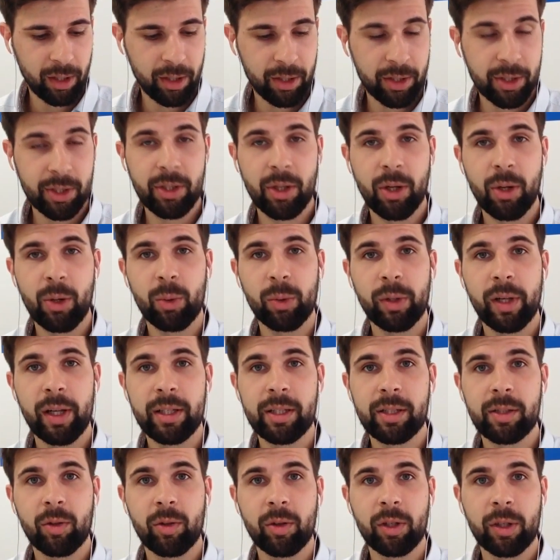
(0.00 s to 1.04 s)
So
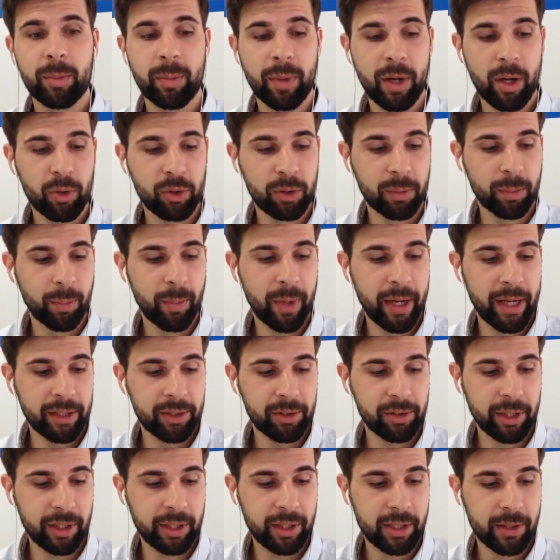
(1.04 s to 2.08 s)
let's talk about
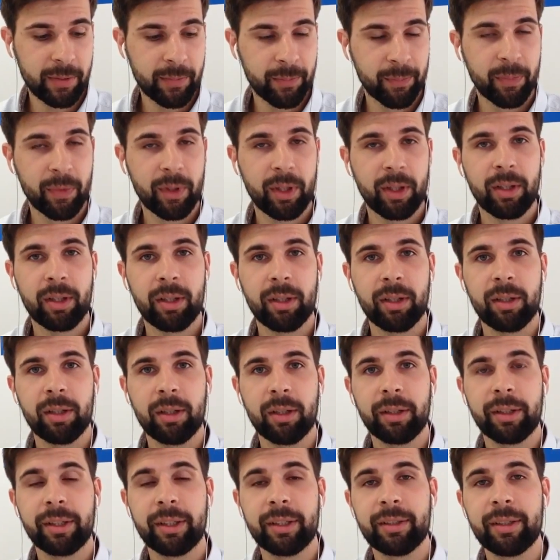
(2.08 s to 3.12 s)
metrics.
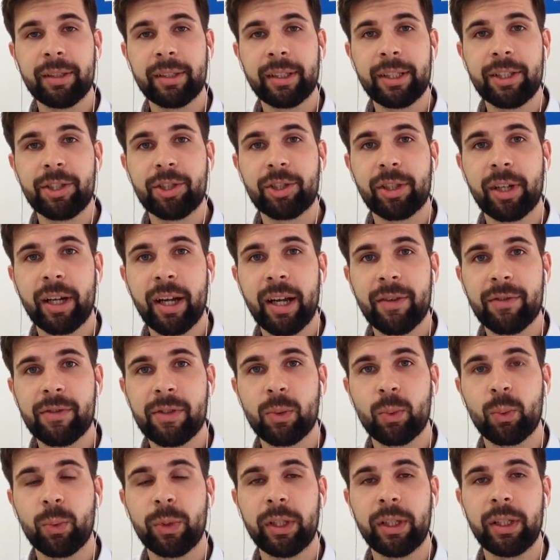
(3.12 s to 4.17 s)
Here at
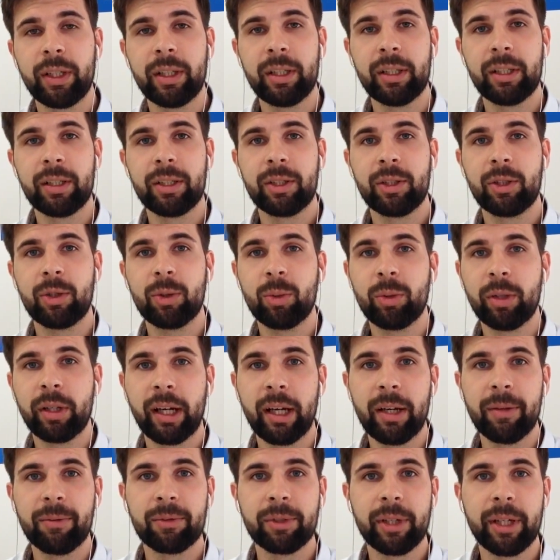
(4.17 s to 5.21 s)
Ahrefs, we do
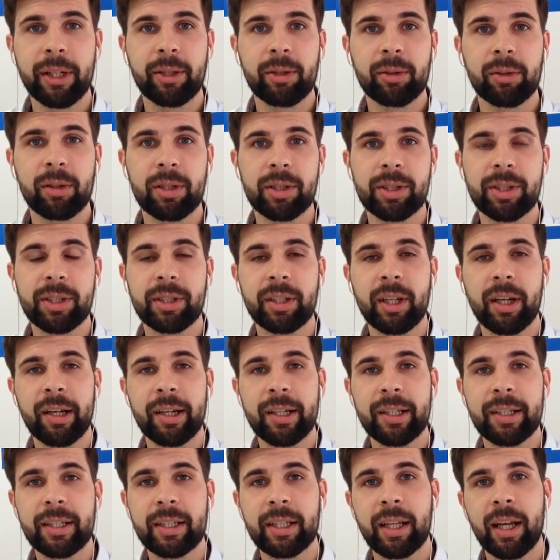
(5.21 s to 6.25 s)
have regular
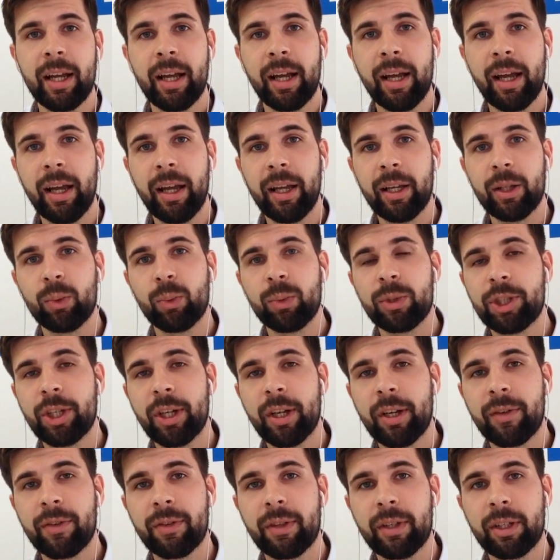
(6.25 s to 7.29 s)
studies and we
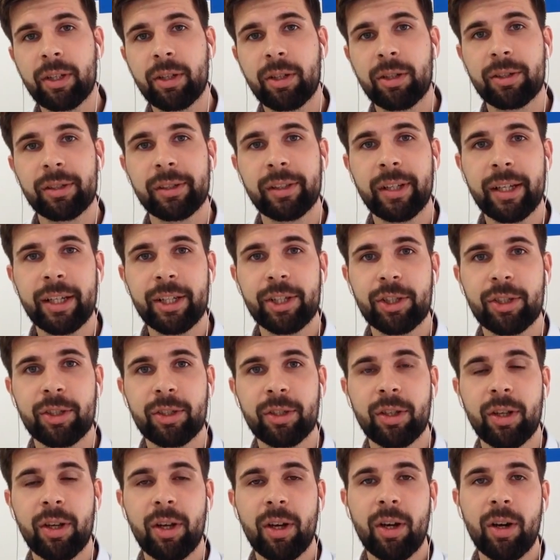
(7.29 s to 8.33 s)
check the
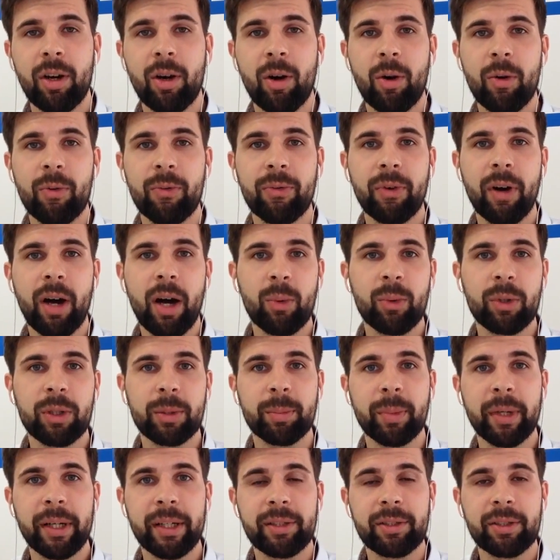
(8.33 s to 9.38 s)
correlation of our
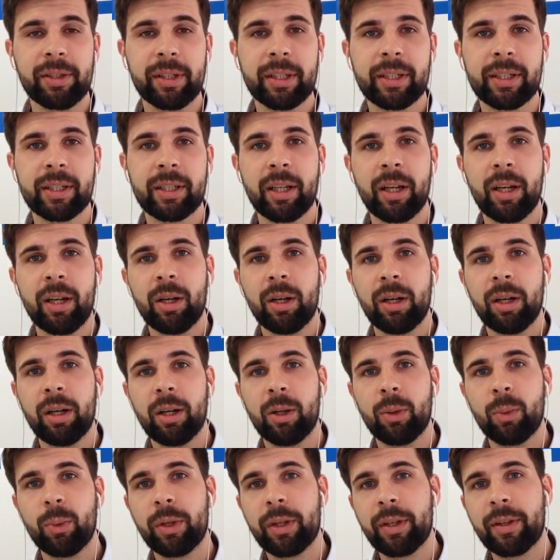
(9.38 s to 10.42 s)
metrics
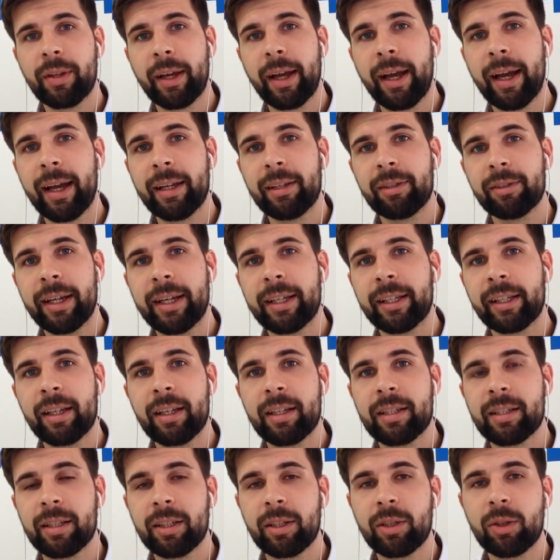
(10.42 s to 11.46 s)
with high
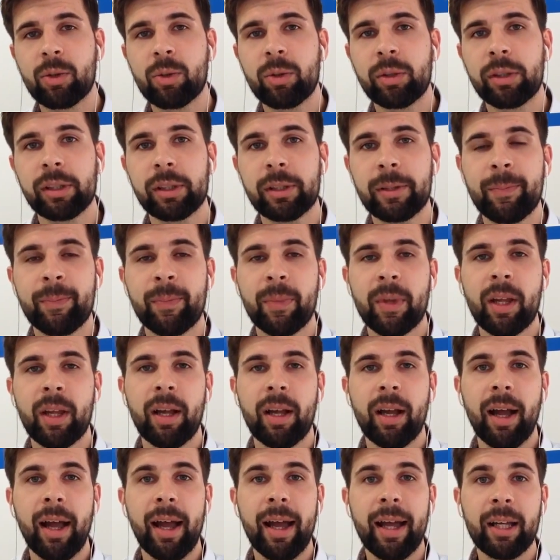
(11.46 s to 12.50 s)
rankings in Google,
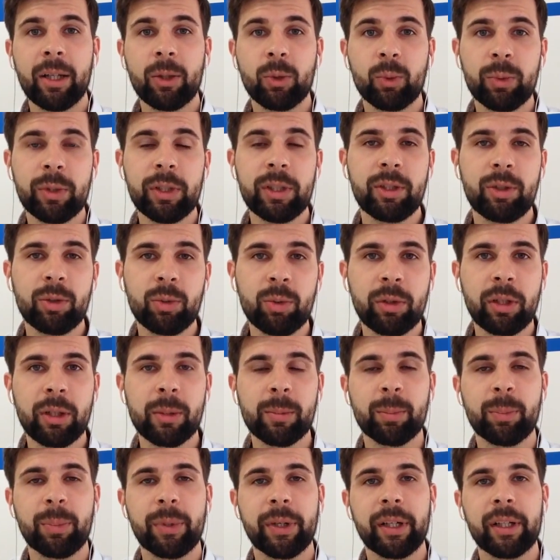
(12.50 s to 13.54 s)
and we do
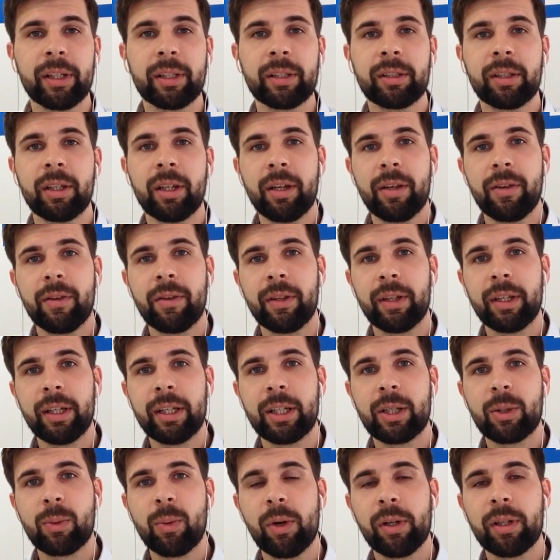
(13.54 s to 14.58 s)
compare
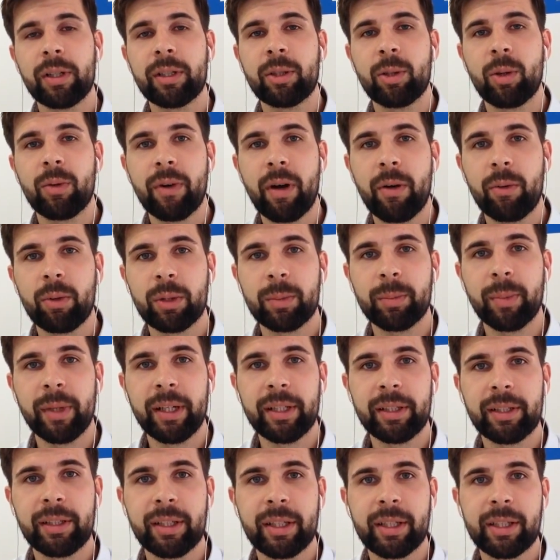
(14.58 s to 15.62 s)
the quality of our
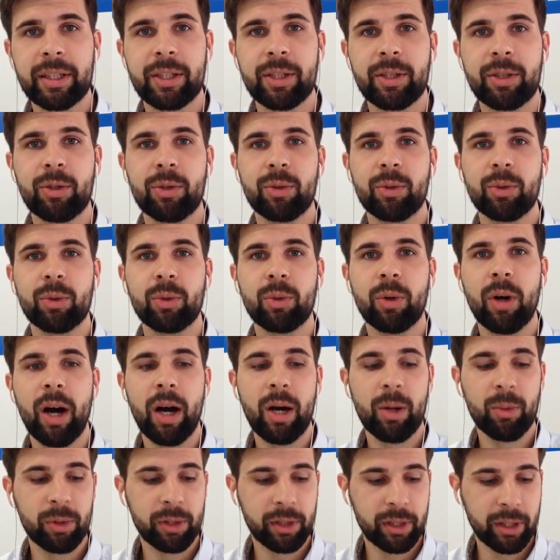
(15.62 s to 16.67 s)
metrics to
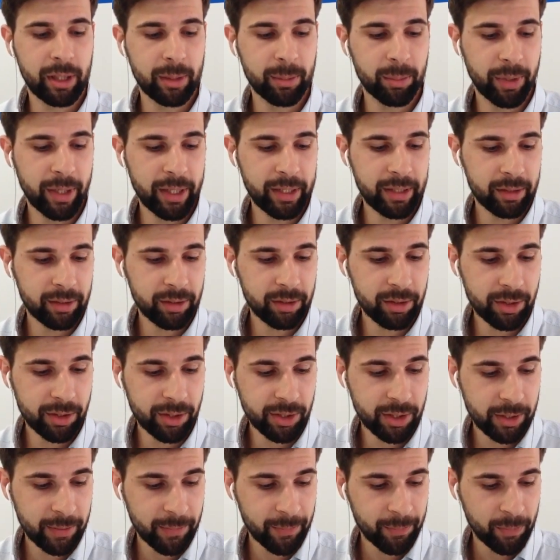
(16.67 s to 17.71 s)
our
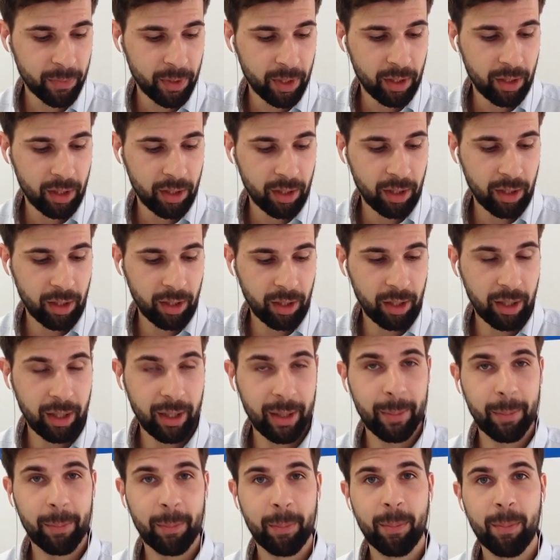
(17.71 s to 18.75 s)
competitors,
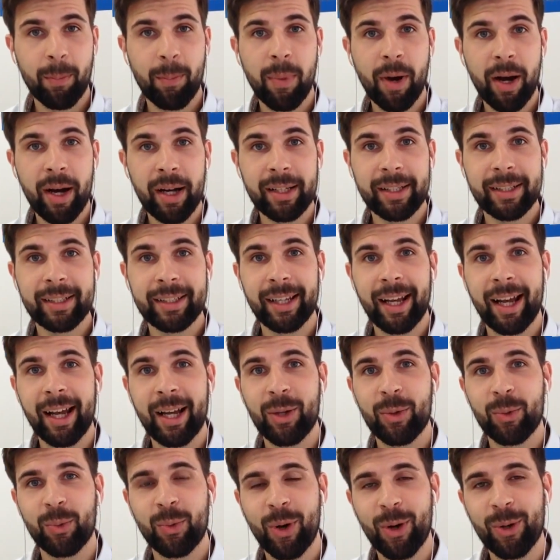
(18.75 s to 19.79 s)
but
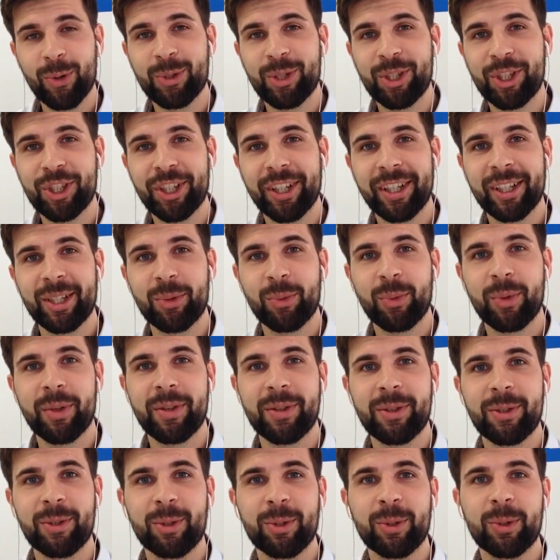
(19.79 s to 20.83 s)
I won't share
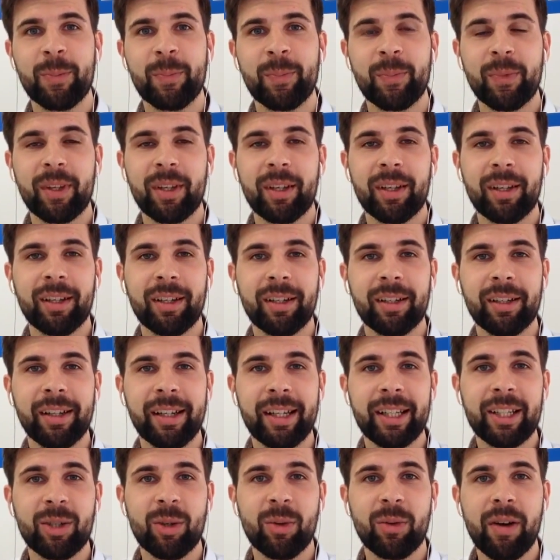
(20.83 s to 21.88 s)
with you
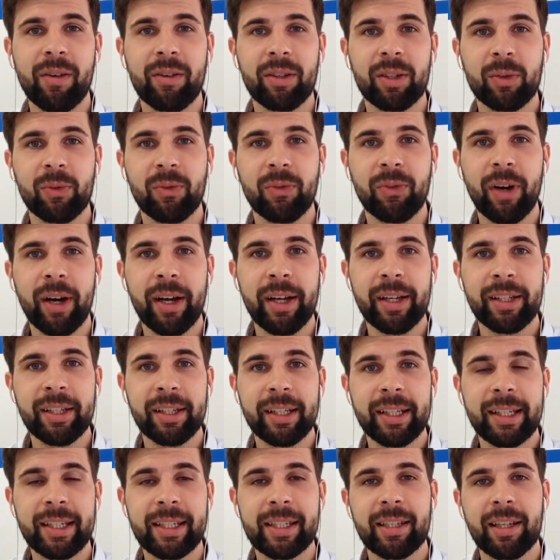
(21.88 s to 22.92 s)
any of our
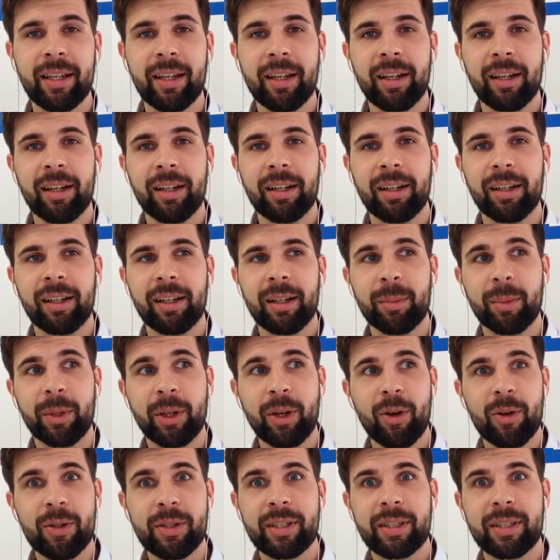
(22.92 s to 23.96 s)
findings
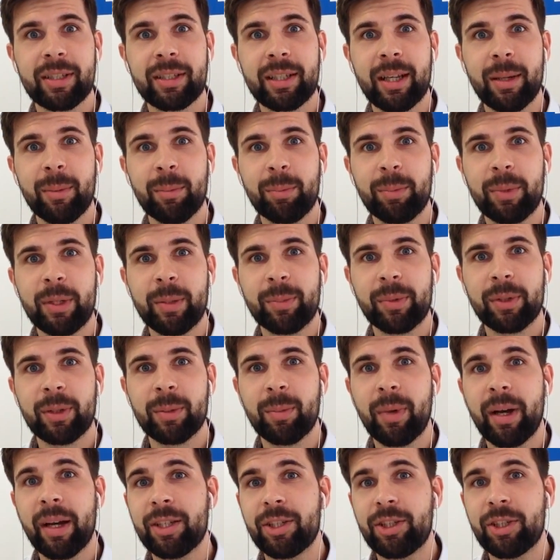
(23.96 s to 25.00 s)
because some people
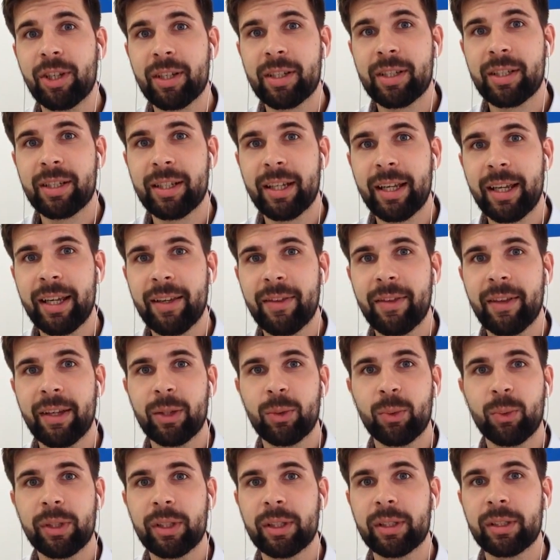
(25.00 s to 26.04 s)
might just say
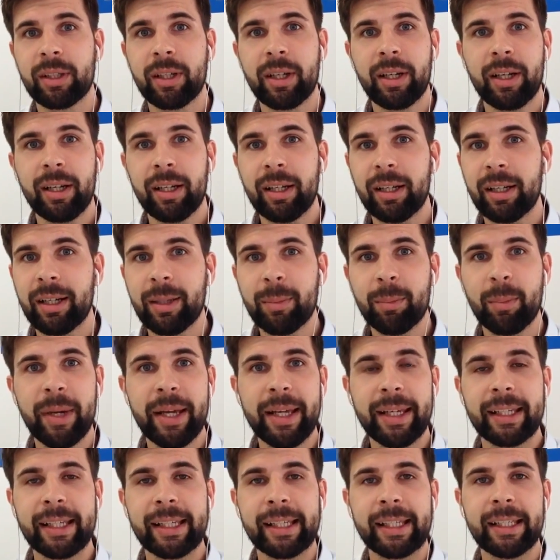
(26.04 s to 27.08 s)
that we're
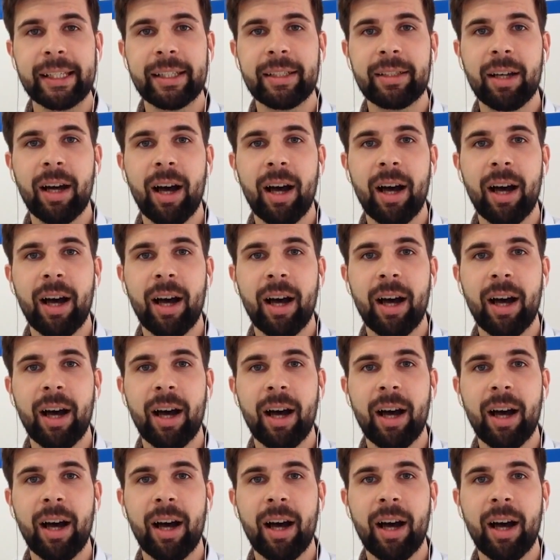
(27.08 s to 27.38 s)
making it